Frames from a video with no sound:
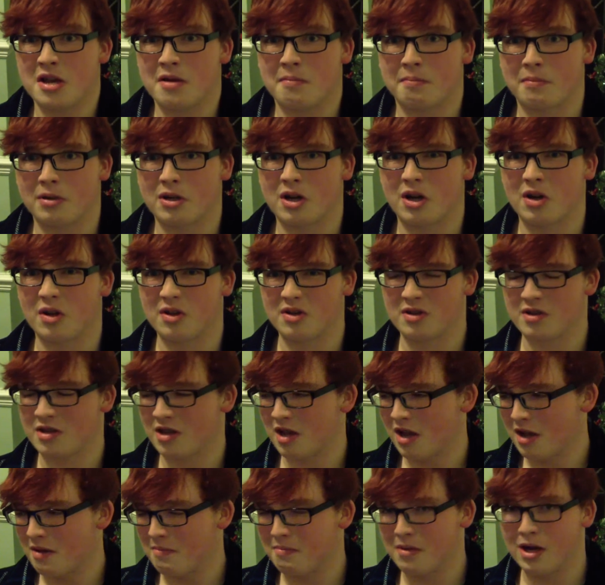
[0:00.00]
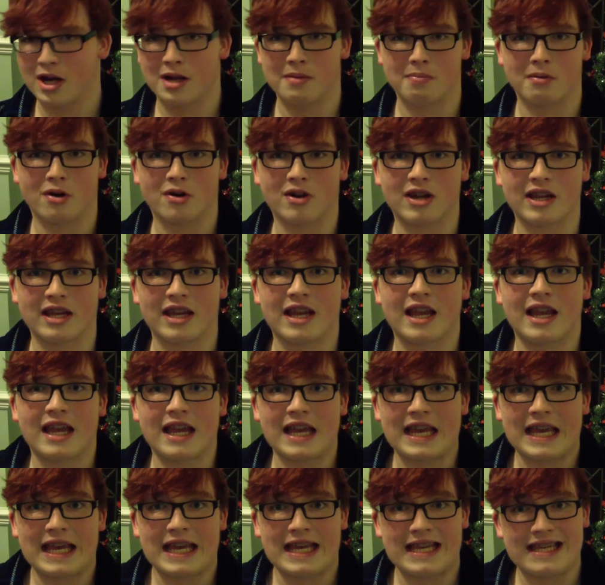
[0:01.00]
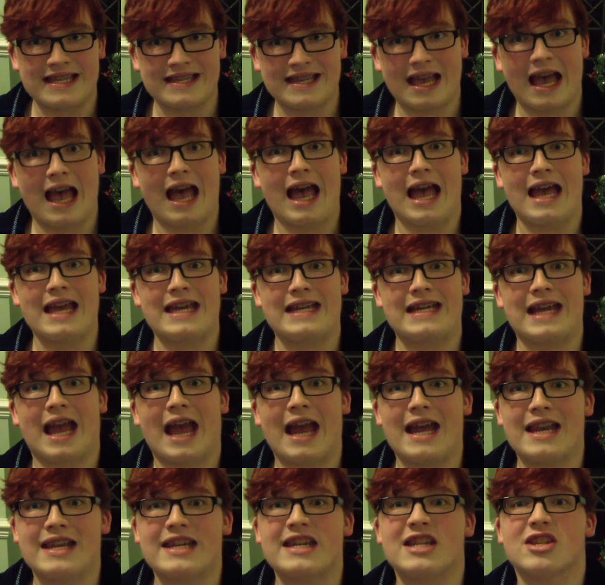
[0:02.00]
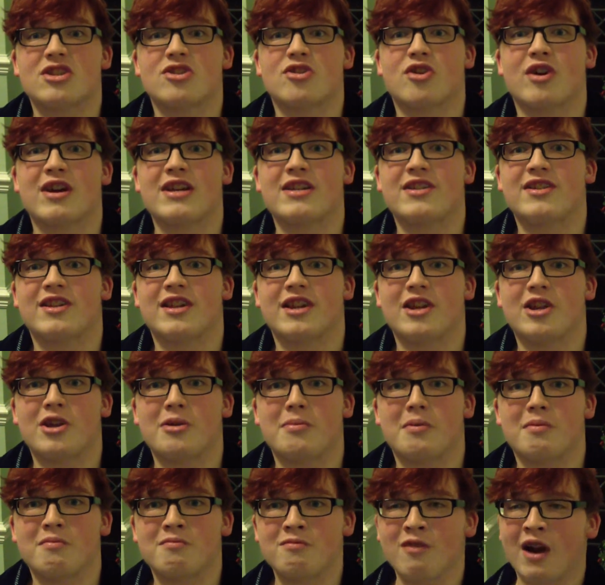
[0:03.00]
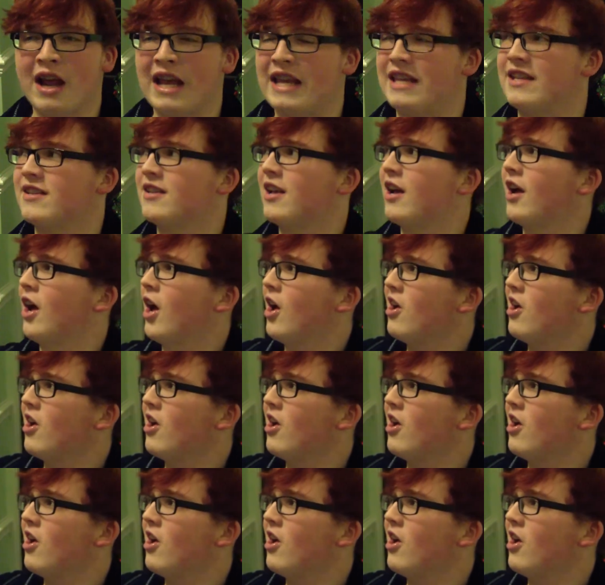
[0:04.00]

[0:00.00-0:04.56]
because my body is a disgrace to the human race.